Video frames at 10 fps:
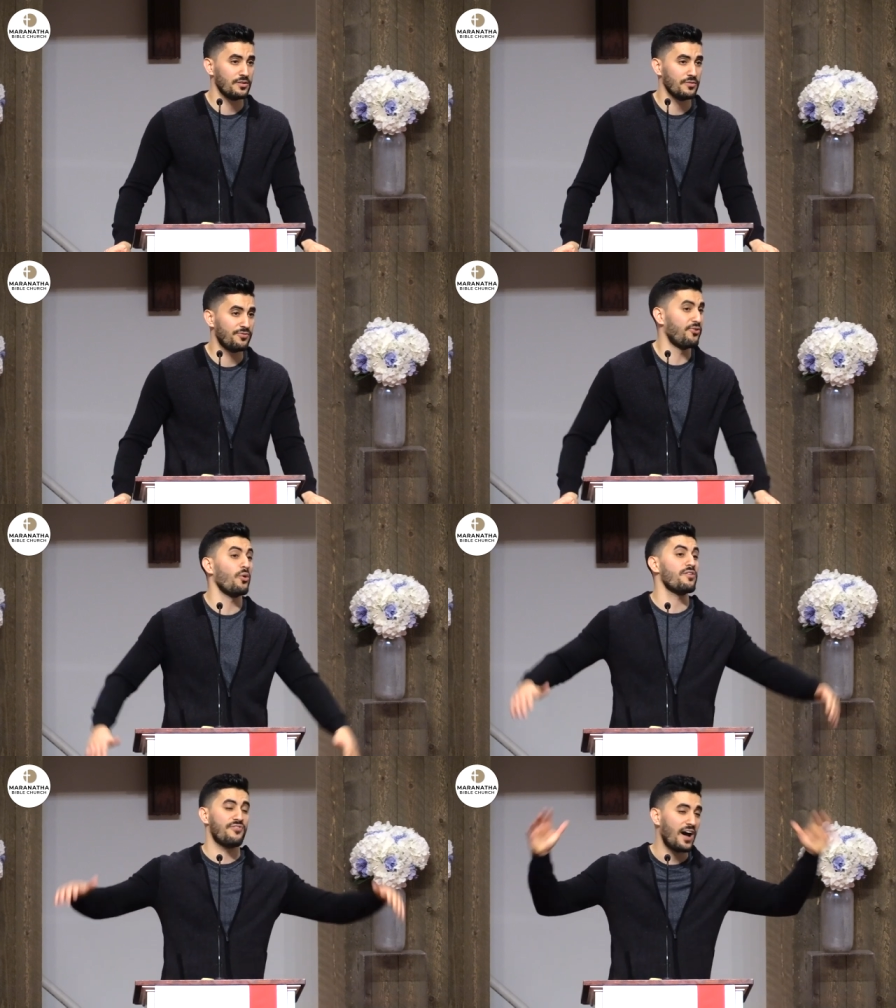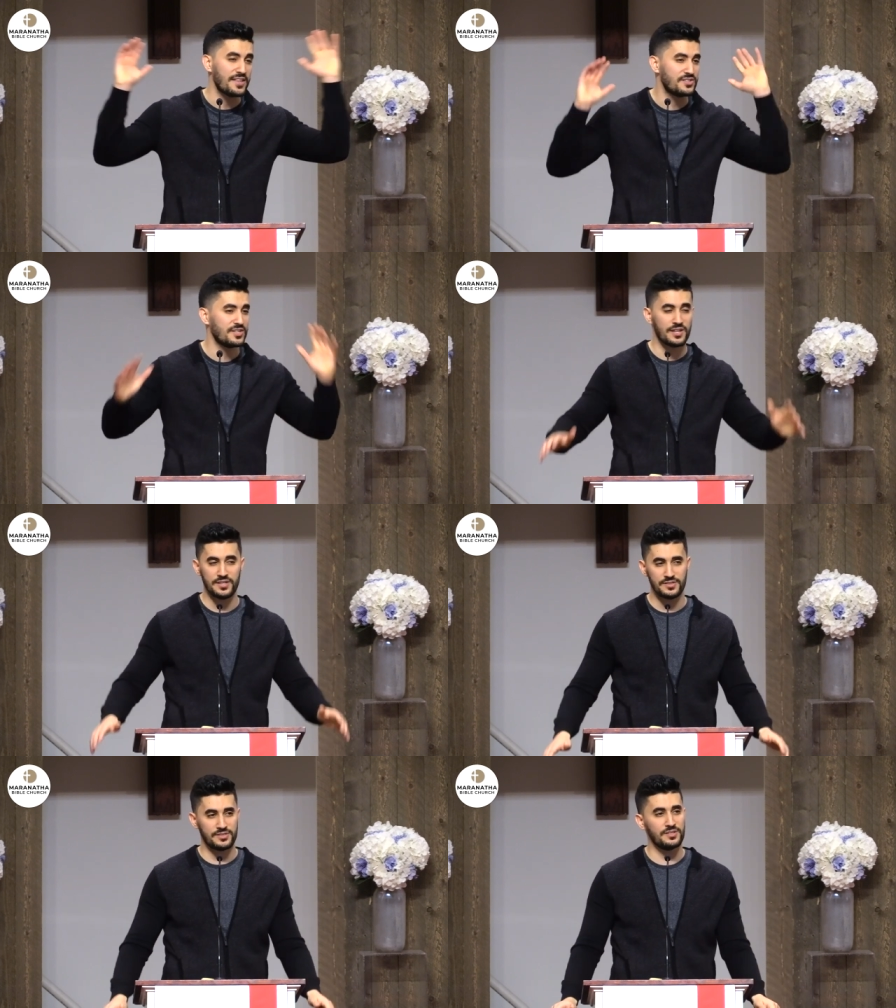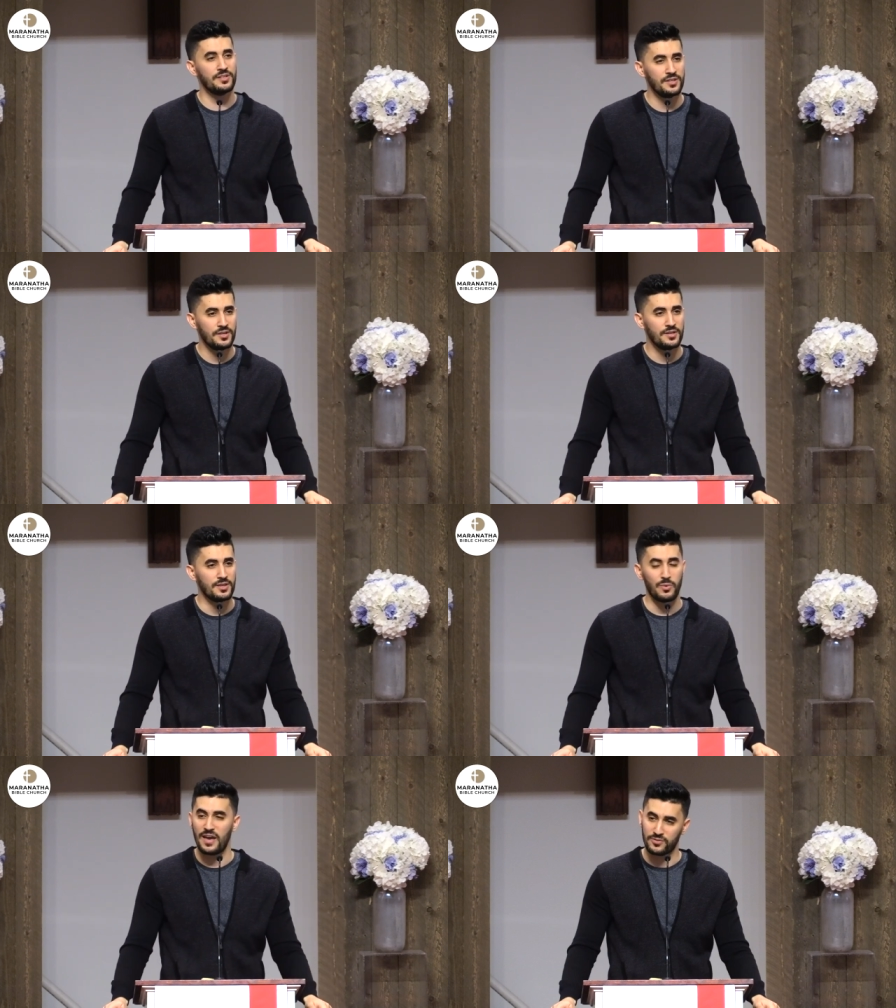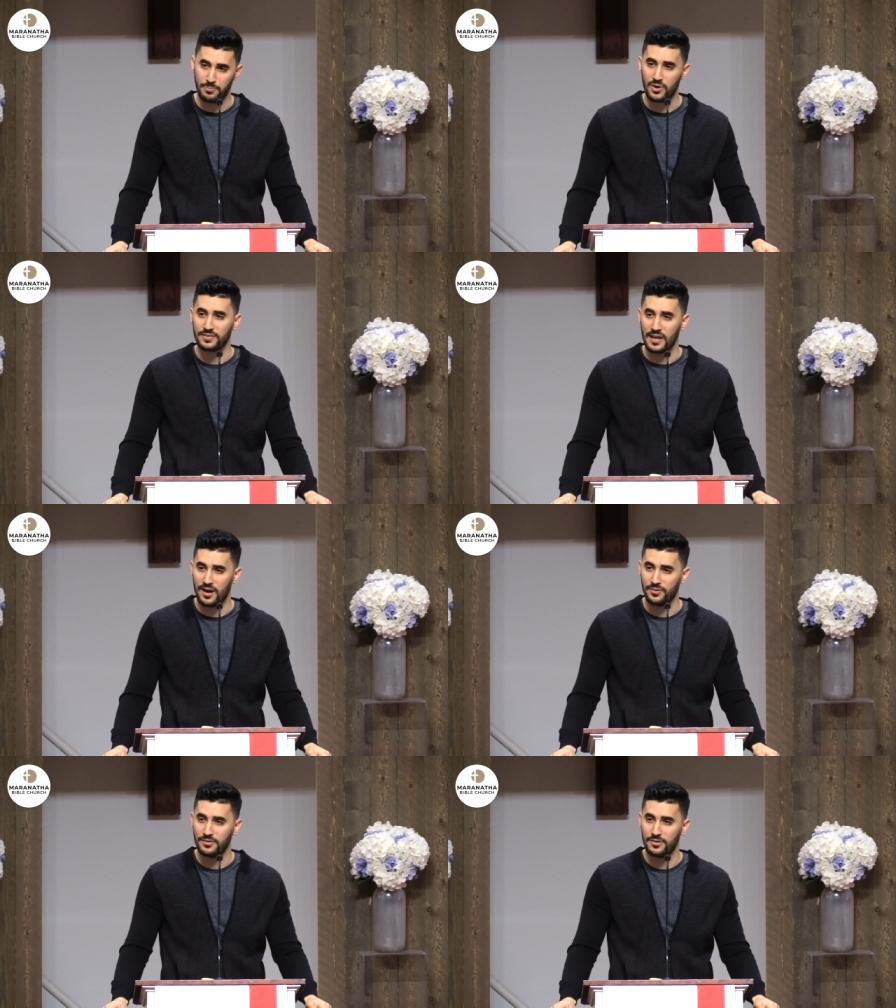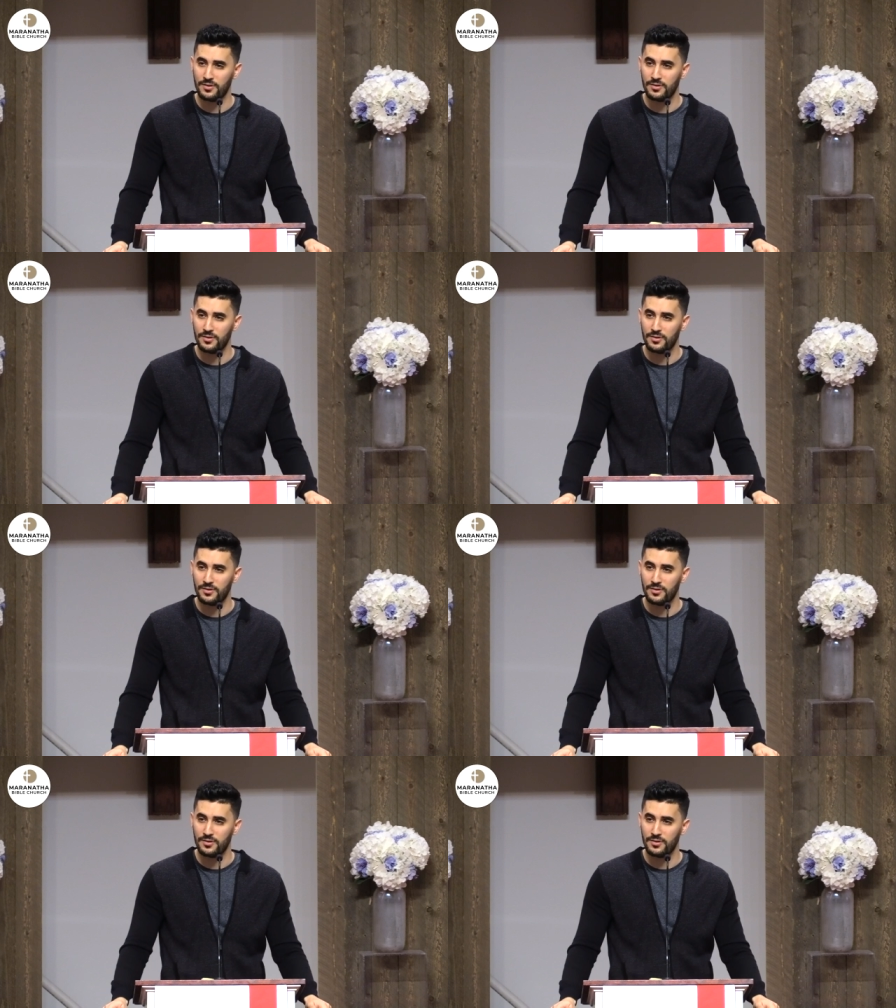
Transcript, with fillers: fortified cities that we have to bring down.